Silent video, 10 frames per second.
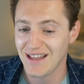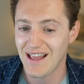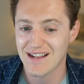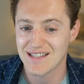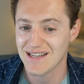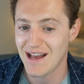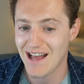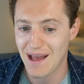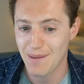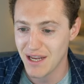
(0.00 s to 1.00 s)
Like that's
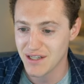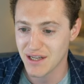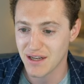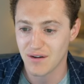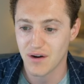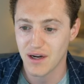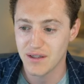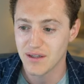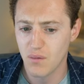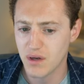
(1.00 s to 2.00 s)
amazing. All
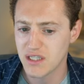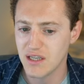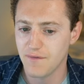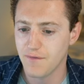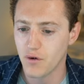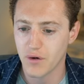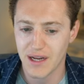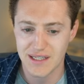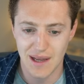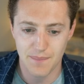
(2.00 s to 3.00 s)
right. Here we can see, for
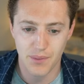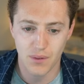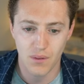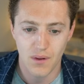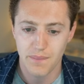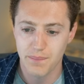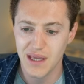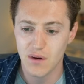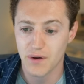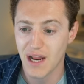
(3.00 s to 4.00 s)
example,
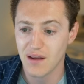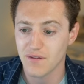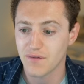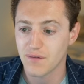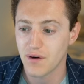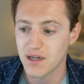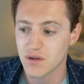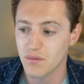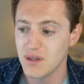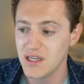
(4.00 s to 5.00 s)
Peeler knife. All right.
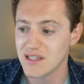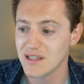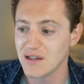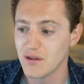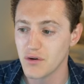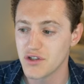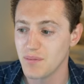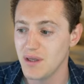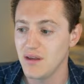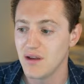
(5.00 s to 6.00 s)
So this looks
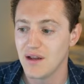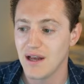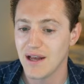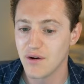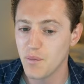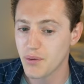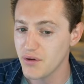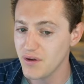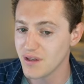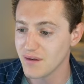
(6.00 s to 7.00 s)
to be a good
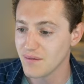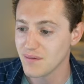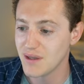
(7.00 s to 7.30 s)
opportunity.